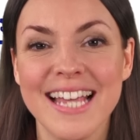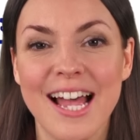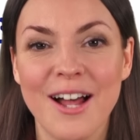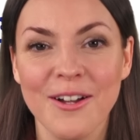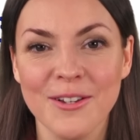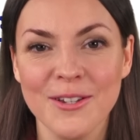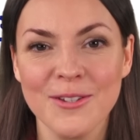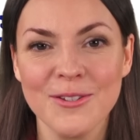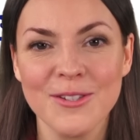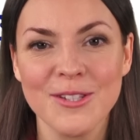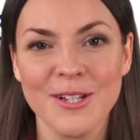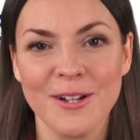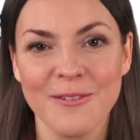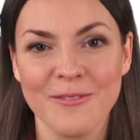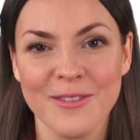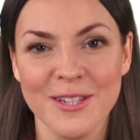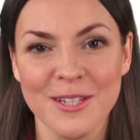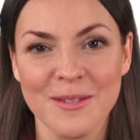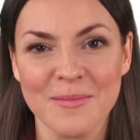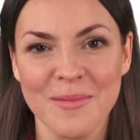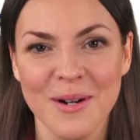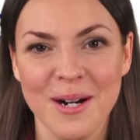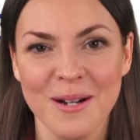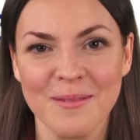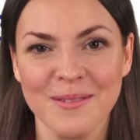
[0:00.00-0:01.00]
how you solved
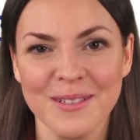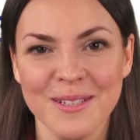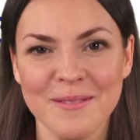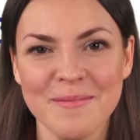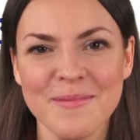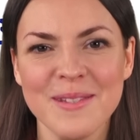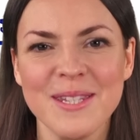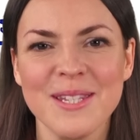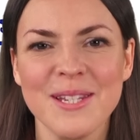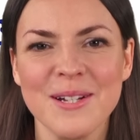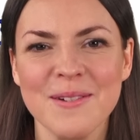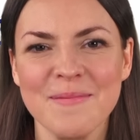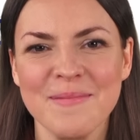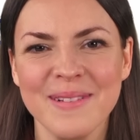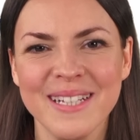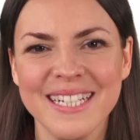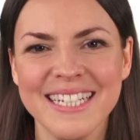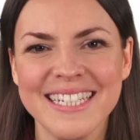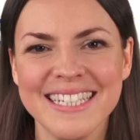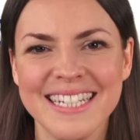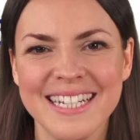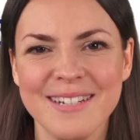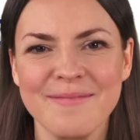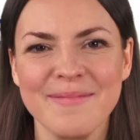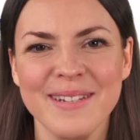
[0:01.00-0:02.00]
this problem, so
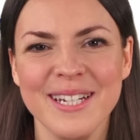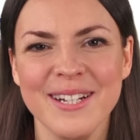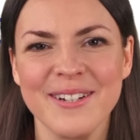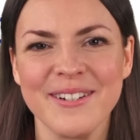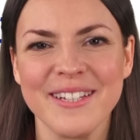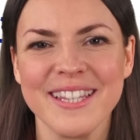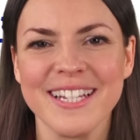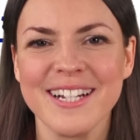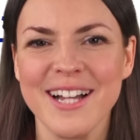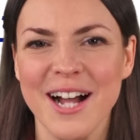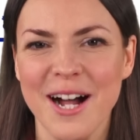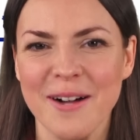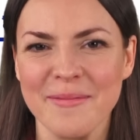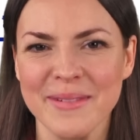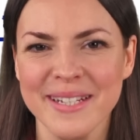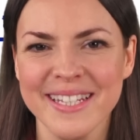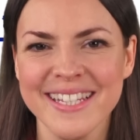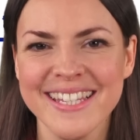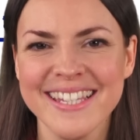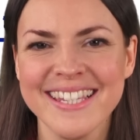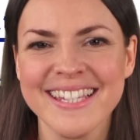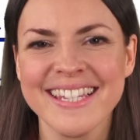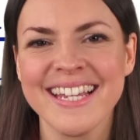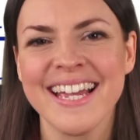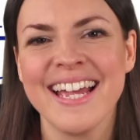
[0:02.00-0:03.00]
please let me know in the
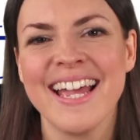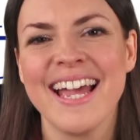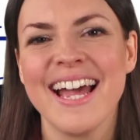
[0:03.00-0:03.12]
comments.